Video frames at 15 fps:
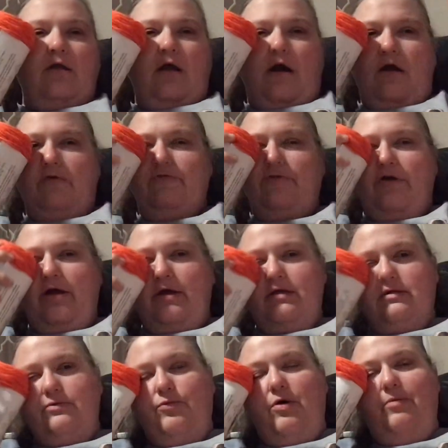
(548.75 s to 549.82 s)
our
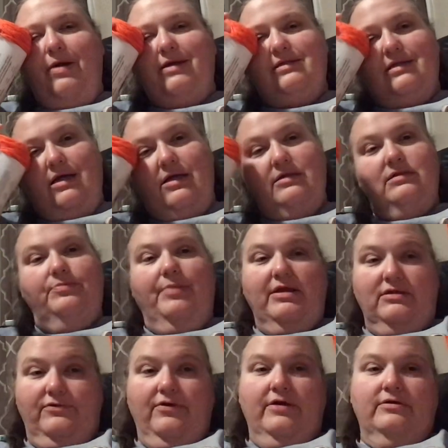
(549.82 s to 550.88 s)
friend, well, my son's
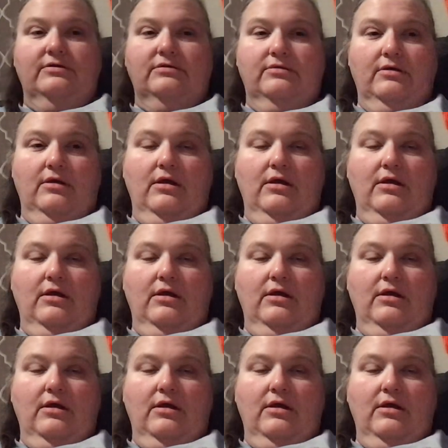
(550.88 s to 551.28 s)
best friends,